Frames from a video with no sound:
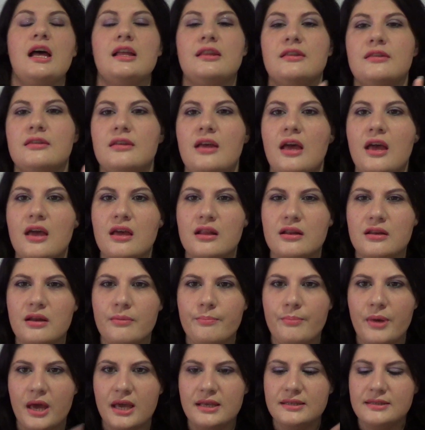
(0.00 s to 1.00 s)
had an
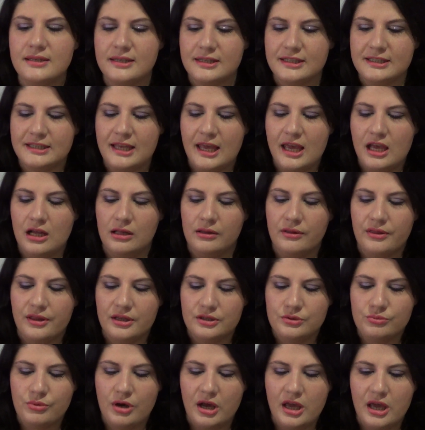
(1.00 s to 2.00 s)
amazing sale,
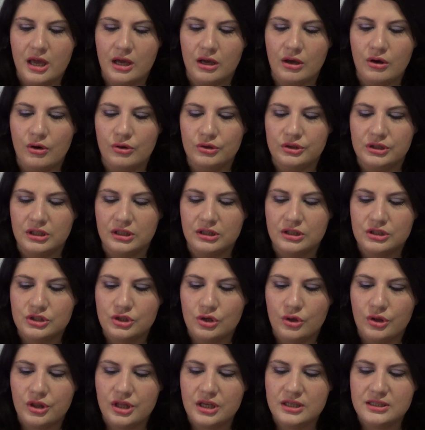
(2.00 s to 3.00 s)
that's why I got it.
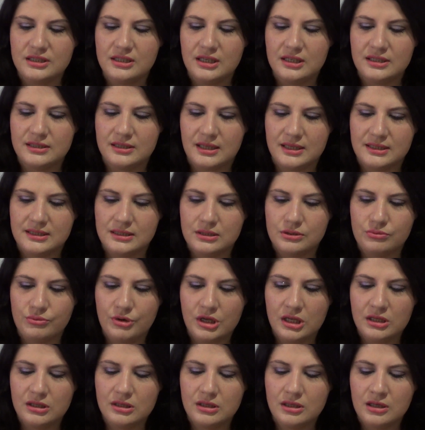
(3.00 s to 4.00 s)
So this is the
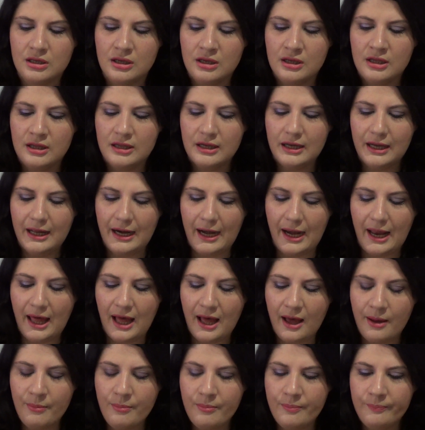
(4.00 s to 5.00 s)
Street
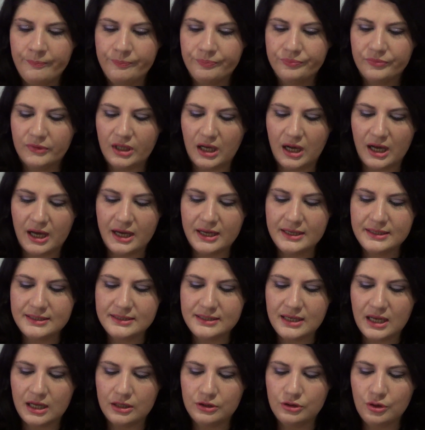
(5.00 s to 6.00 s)
Glam
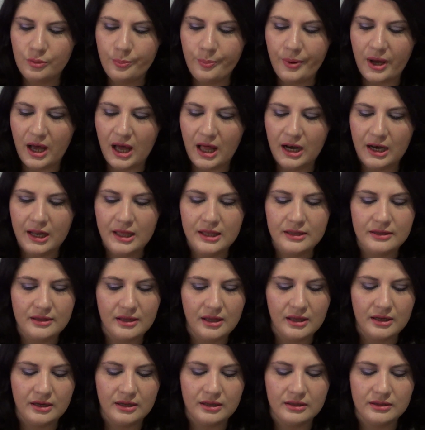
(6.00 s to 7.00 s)
eyeshadow palette,
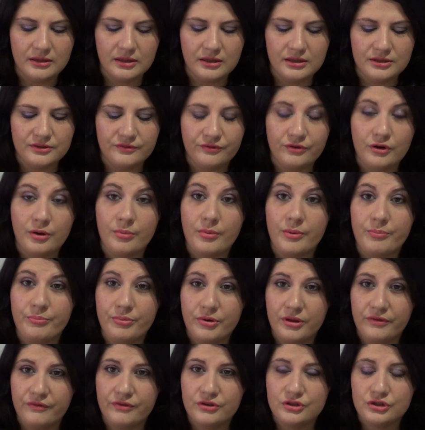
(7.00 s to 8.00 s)
and it is from a
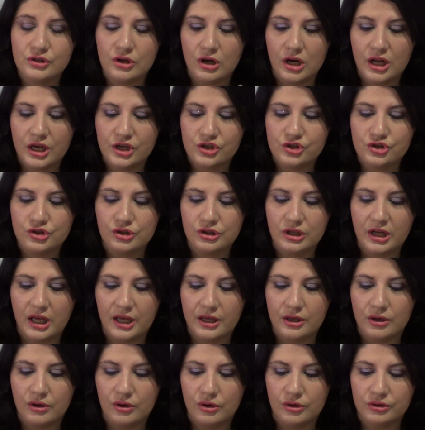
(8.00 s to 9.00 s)
previous collection.
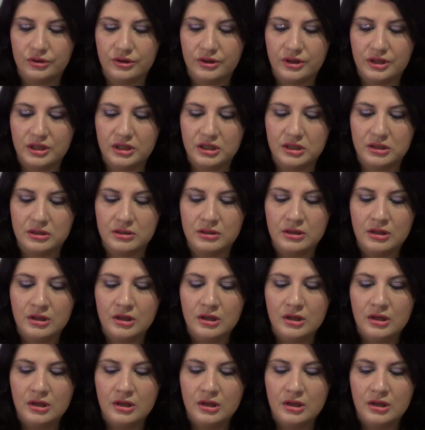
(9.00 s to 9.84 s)
I got the